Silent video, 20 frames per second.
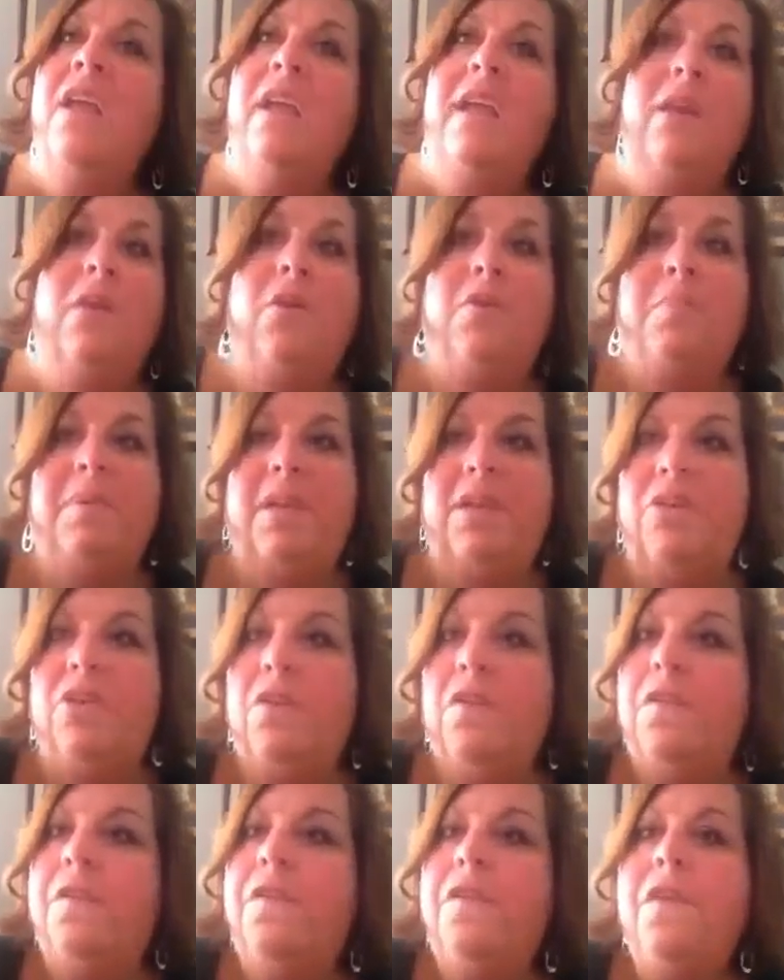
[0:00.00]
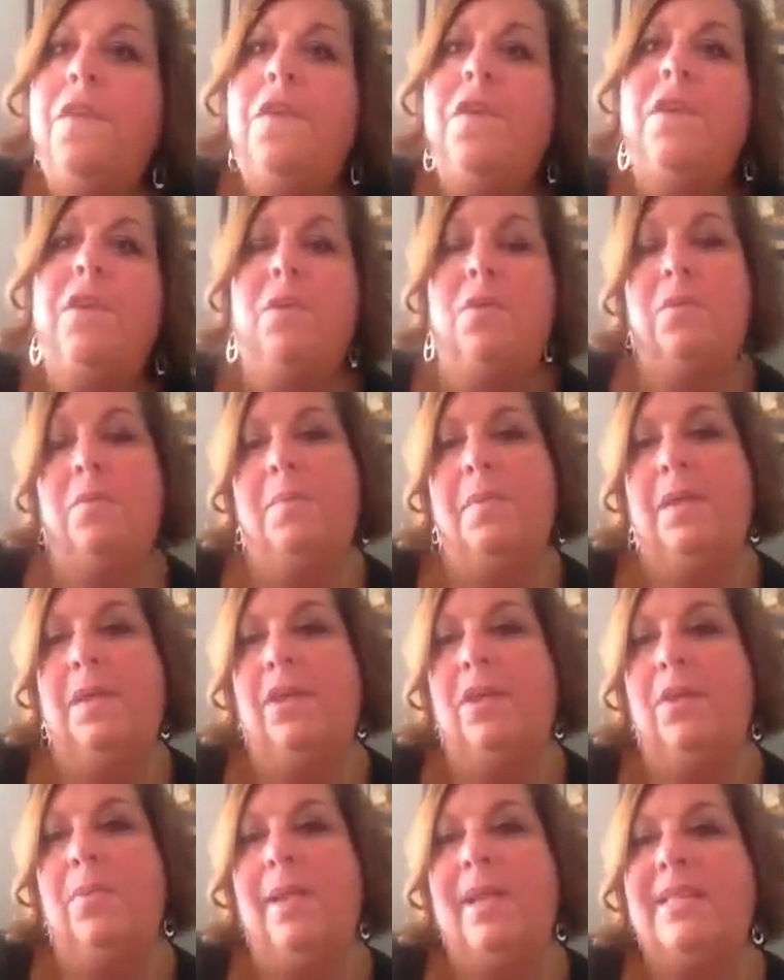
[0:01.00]
It could be a new food, it could be a
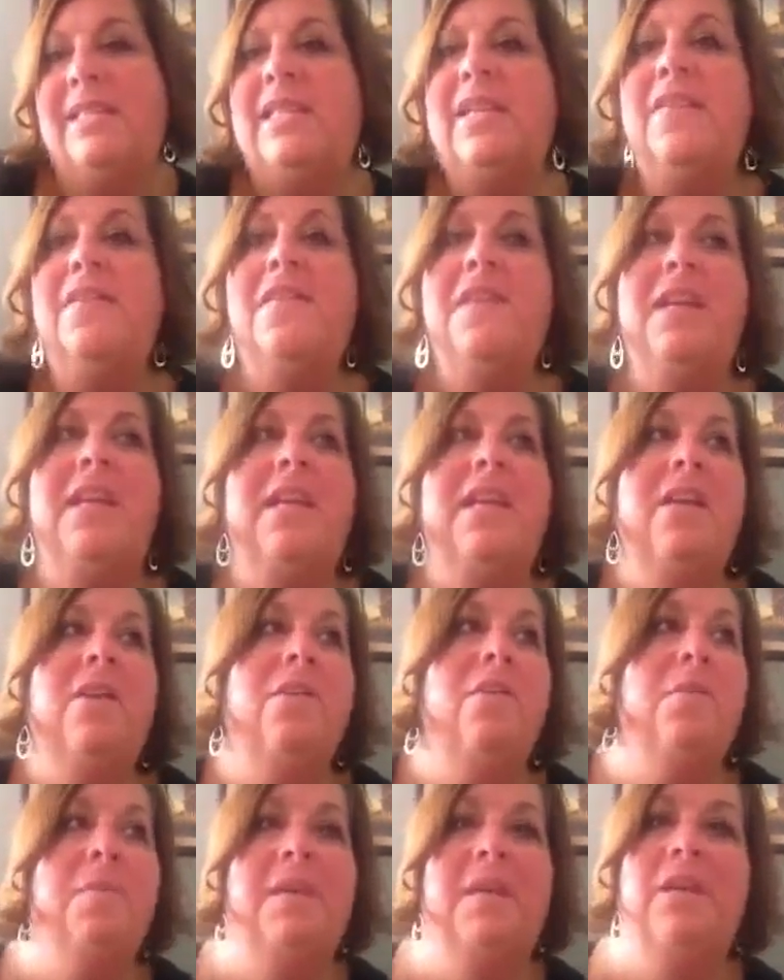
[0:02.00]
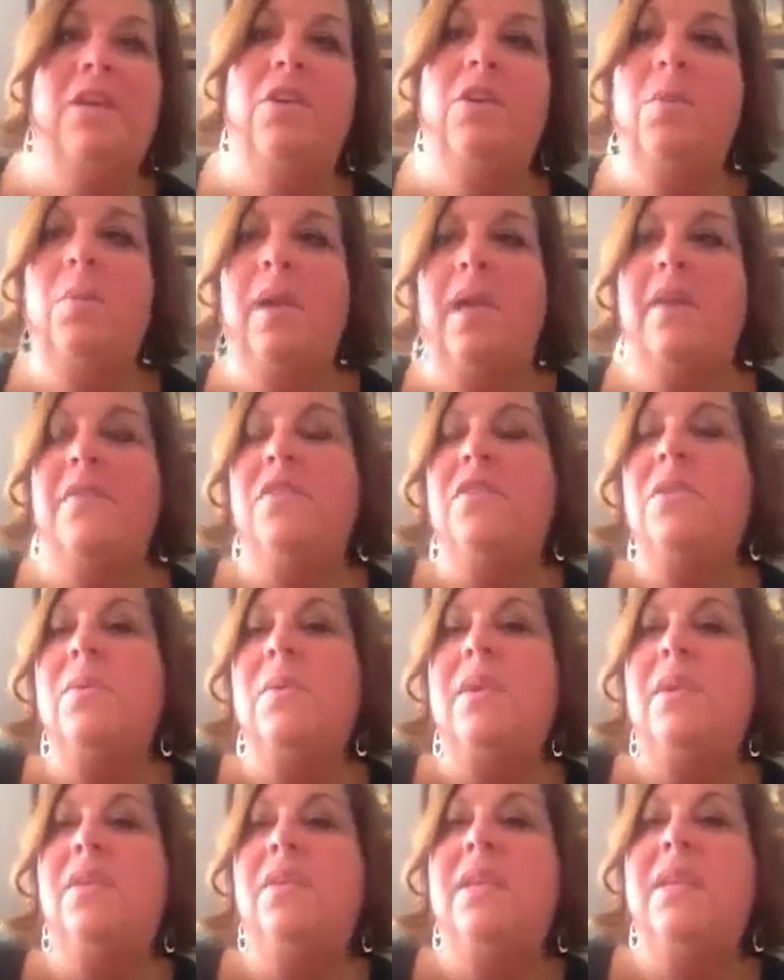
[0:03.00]
new activity, it could be a new way of
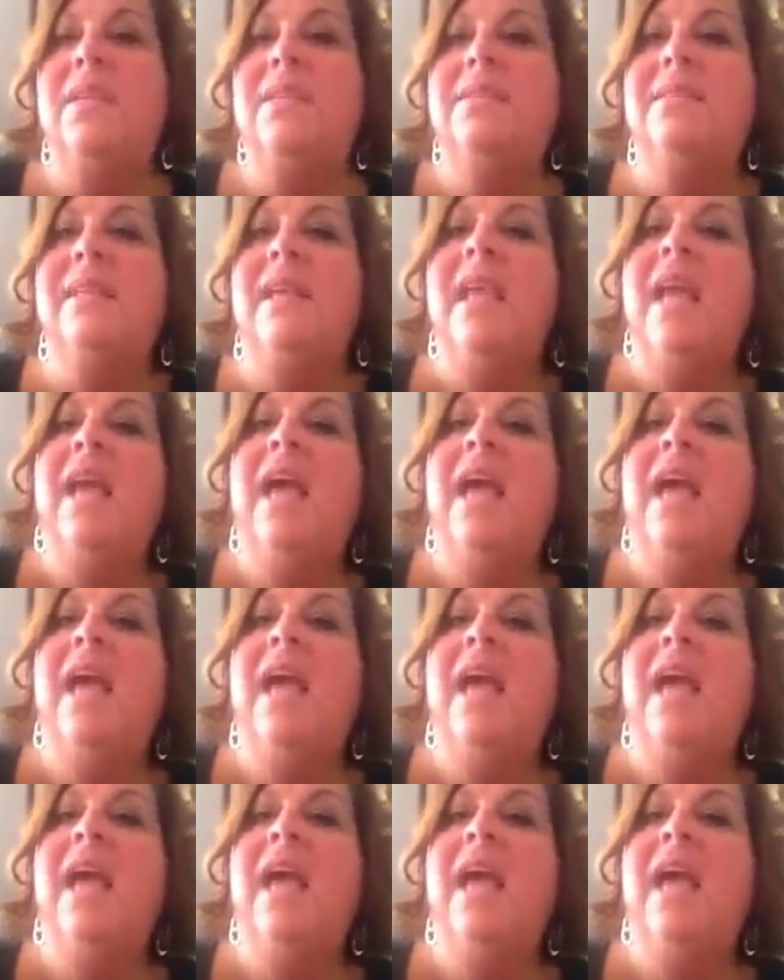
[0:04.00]
doing things.